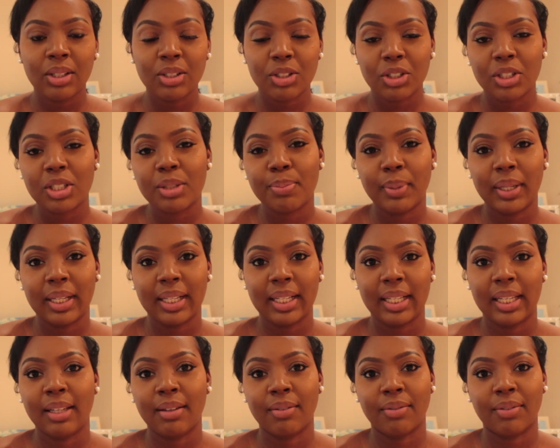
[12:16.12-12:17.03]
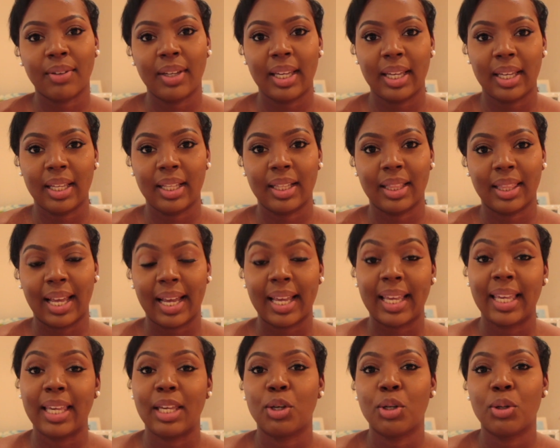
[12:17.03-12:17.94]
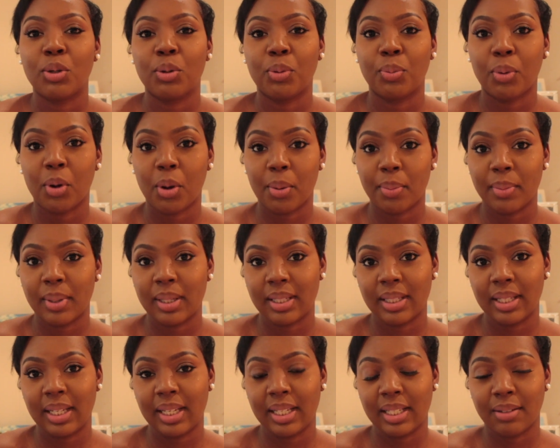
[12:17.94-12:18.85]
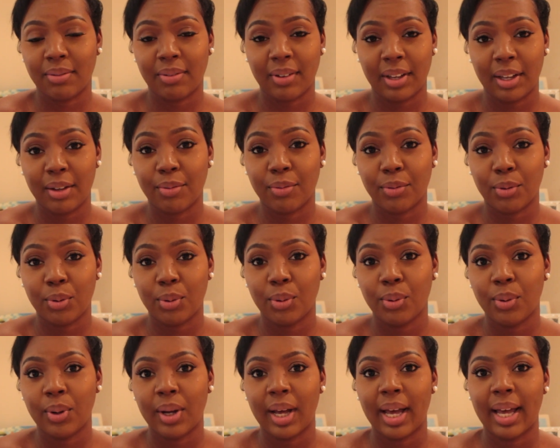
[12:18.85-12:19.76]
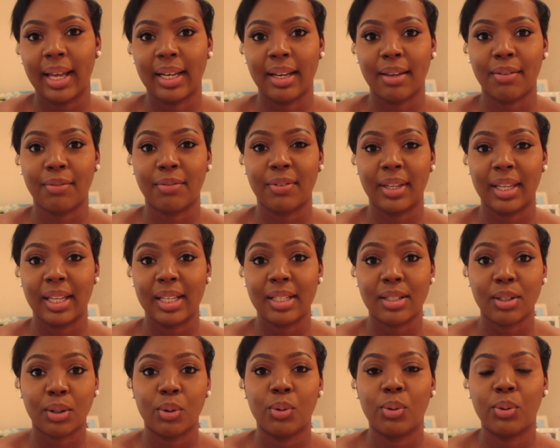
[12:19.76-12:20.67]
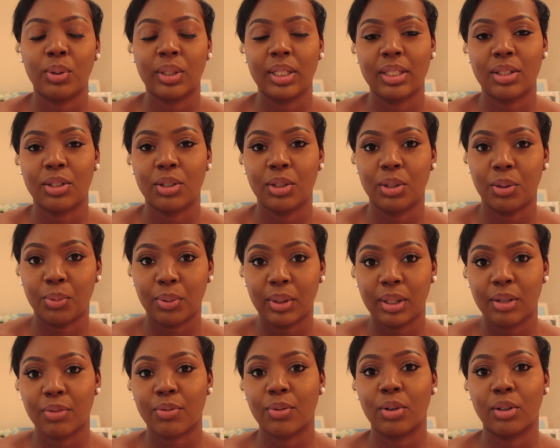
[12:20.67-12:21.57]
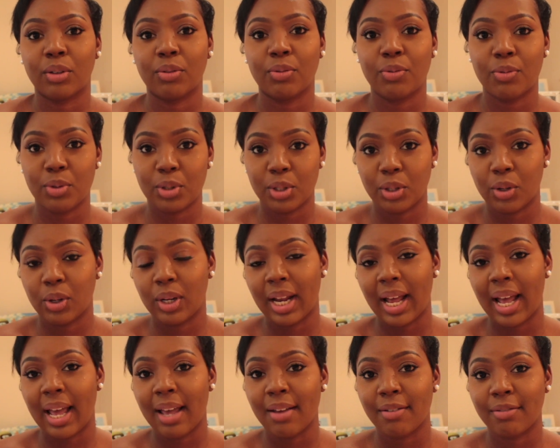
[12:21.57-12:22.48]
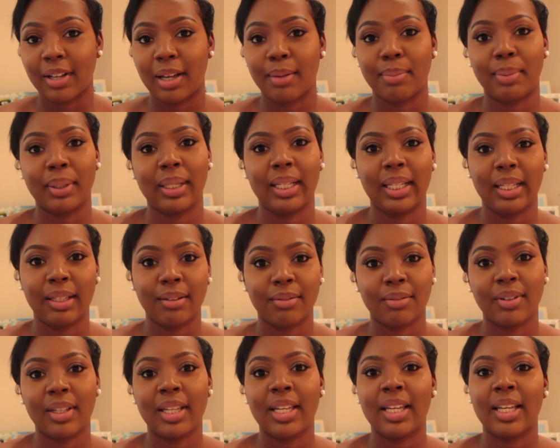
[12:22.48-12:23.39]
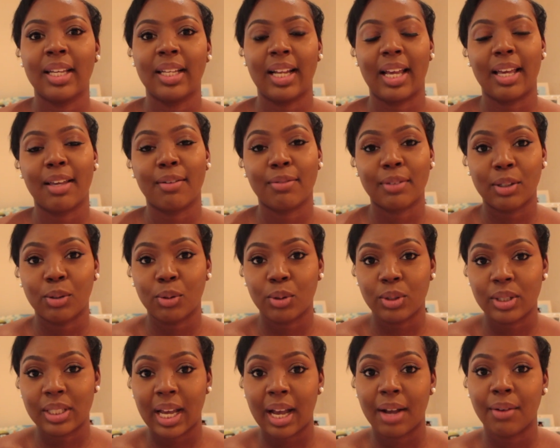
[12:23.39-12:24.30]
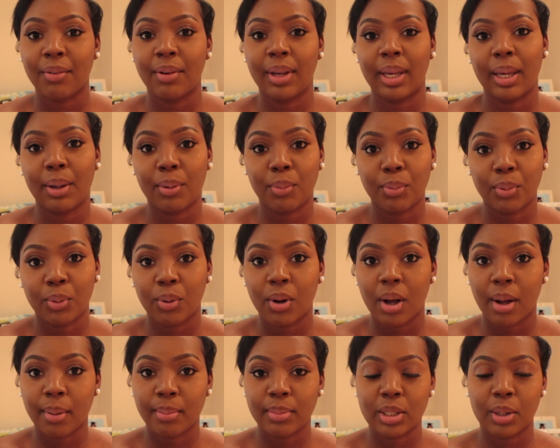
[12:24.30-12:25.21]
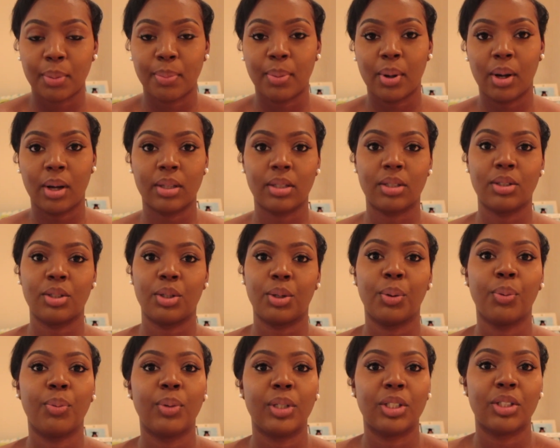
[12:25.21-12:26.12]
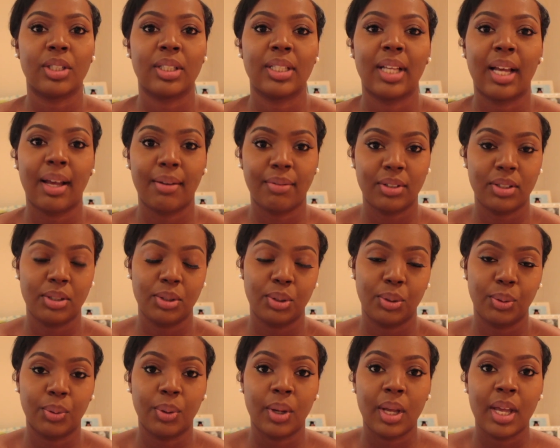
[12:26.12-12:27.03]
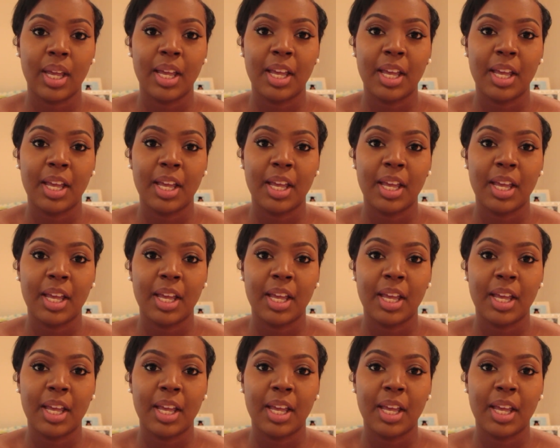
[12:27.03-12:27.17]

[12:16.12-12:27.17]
just believe that he who promised is faithful. And if it is according to the will of God for your life, I believe that if the Lord tarry, it will come to pass. So we just have to,